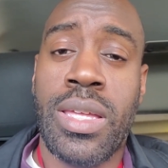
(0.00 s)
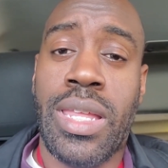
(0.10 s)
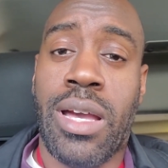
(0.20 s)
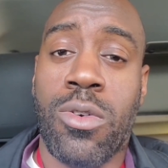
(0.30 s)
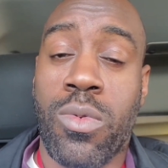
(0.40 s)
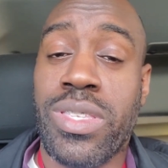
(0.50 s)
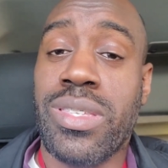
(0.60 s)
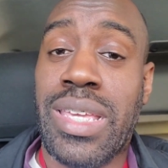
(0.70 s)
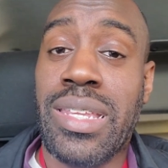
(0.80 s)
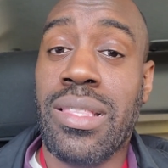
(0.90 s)
Now,
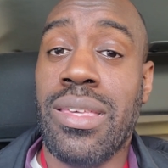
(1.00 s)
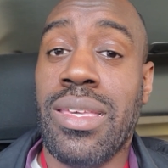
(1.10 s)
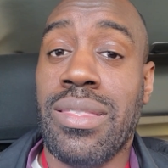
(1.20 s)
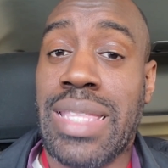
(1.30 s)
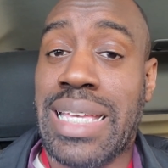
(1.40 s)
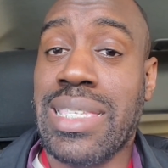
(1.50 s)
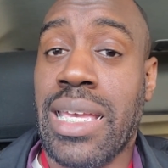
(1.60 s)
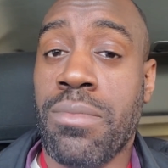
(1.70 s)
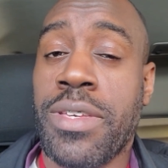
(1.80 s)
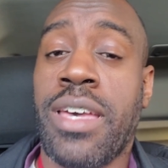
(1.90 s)
coincidentally, that
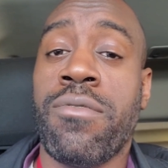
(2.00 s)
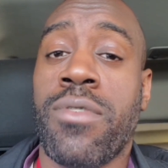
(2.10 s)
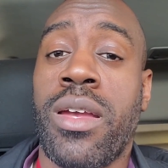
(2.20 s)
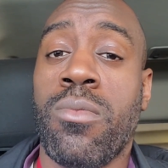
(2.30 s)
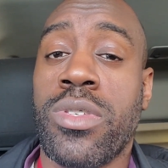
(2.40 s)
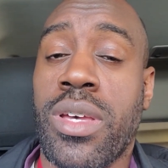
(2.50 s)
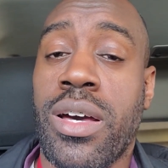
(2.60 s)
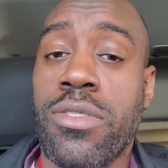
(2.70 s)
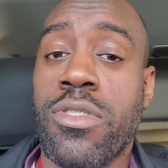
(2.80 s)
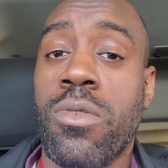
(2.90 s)
same time frame was
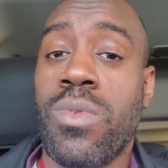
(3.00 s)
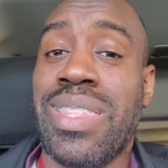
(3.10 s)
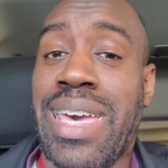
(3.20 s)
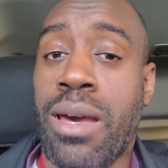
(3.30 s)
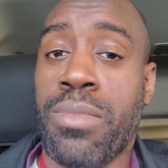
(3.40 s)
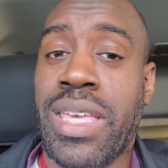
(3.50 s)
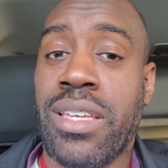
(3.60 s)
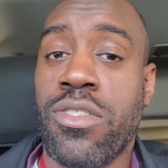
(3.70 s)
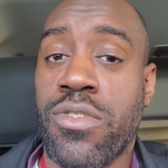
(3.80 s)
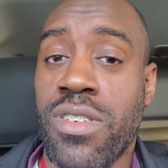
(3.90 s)
also when the
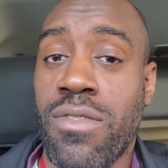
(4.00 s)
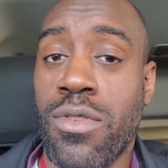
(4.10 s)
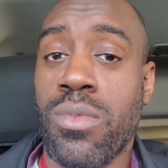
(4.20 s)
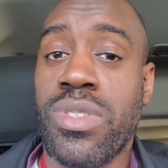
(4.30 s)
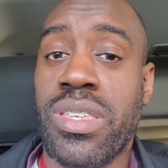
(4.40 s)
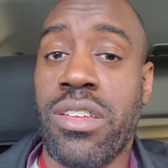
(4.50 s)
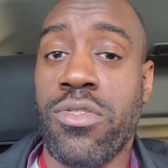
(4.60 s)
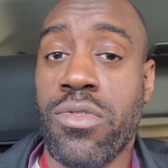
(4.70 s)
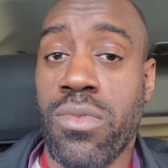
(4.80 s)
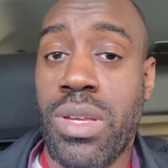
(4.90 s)
application server was
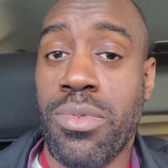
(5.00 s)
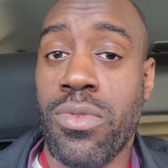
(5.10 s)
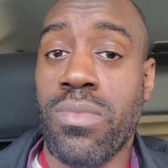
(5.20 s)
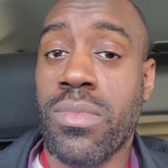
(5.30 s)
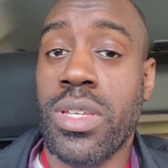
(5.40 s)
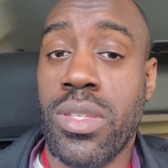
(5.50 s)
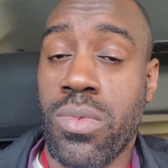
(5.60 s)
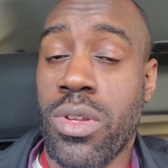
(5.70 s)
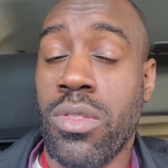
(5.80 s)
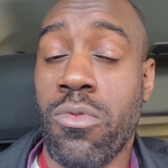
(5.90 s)
scheduled to reboot, because it
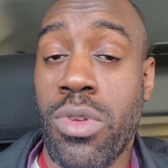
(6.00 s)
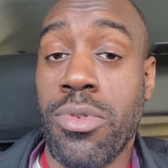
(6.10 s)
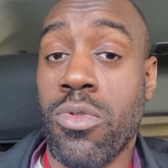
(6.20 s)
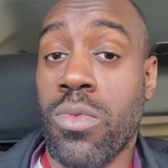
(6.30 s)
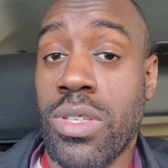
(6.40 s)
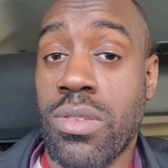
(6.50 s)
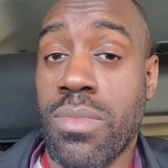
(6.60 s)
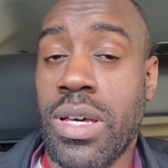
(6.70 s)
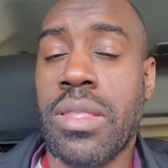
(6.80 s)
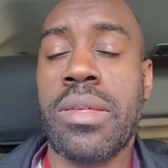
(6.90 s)
would only reboot once a
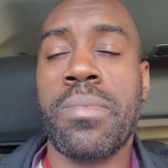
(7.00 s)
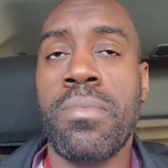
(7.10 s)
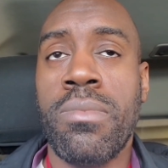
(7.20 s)
month.